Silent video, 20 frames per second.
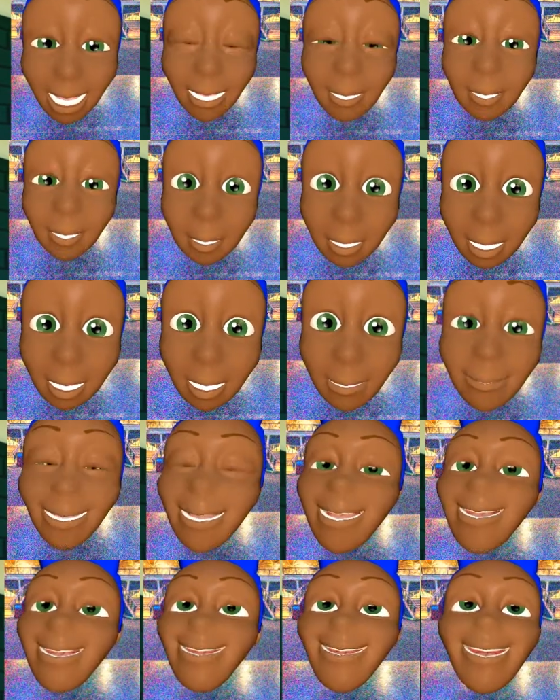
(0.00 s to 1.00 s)
work
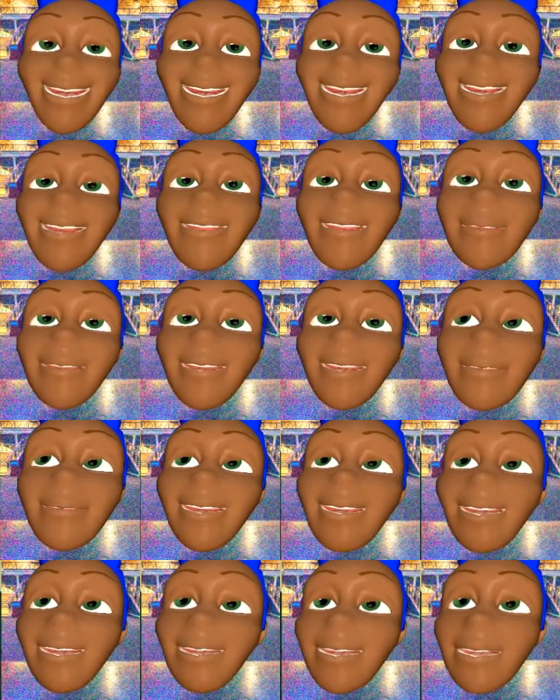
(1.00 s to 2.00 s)
because there was a
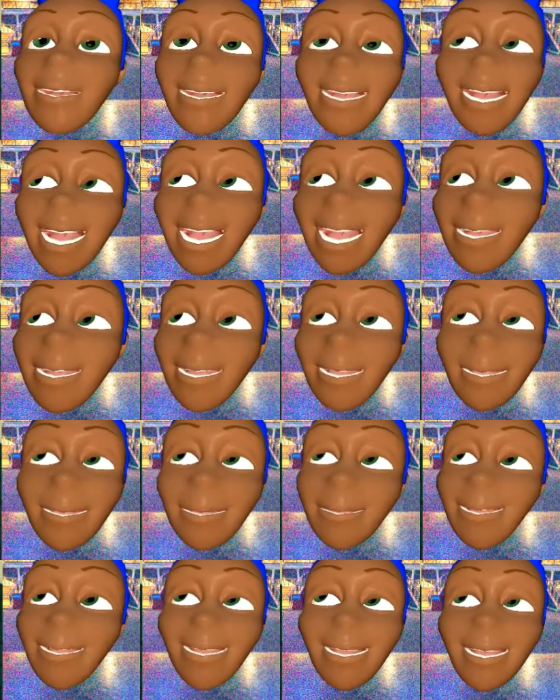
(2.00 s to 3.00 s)
feature that the guy
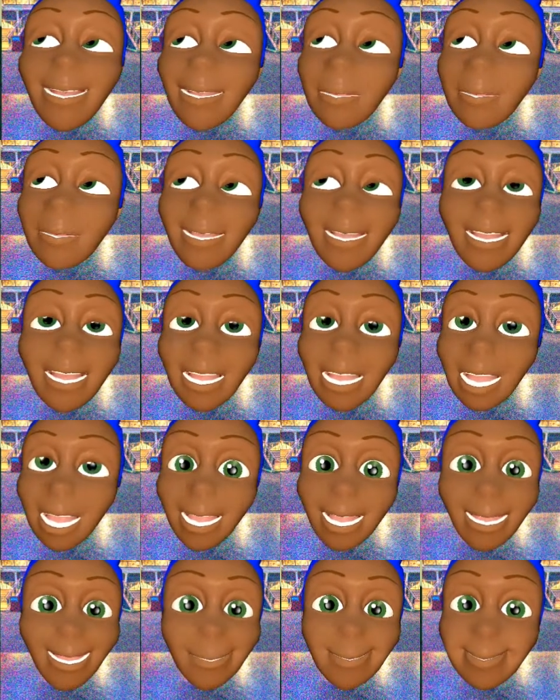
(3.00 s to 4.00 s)
used in which,
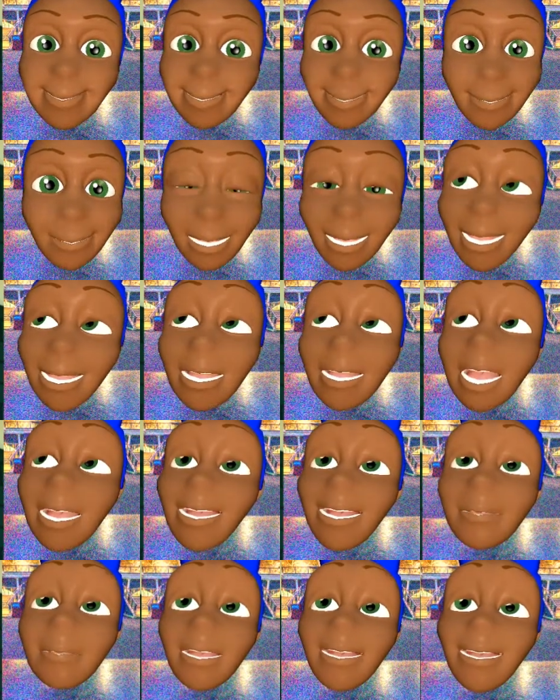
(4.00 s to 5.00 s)
I just
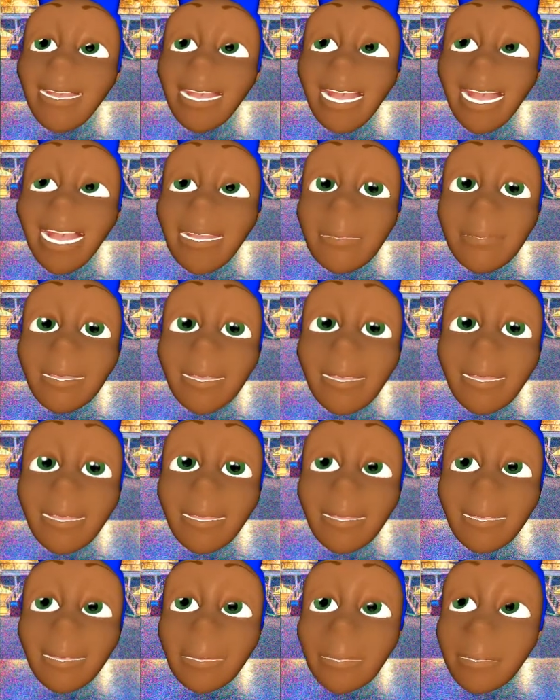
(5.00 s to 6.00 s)
wasn't able to
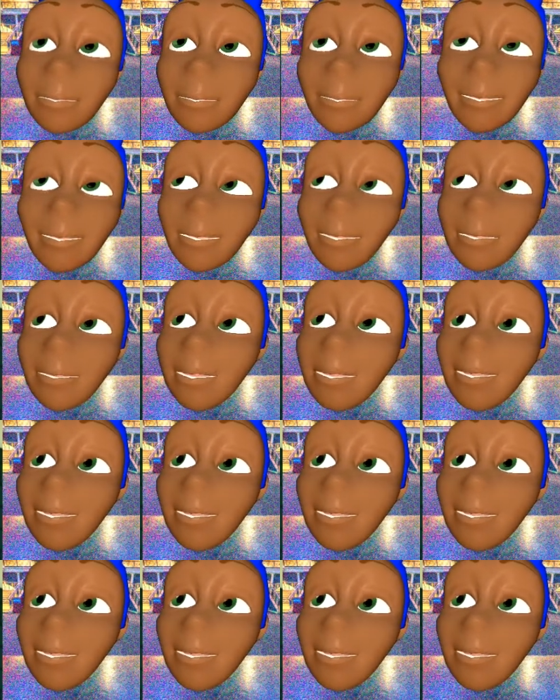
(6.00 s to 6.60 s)
use the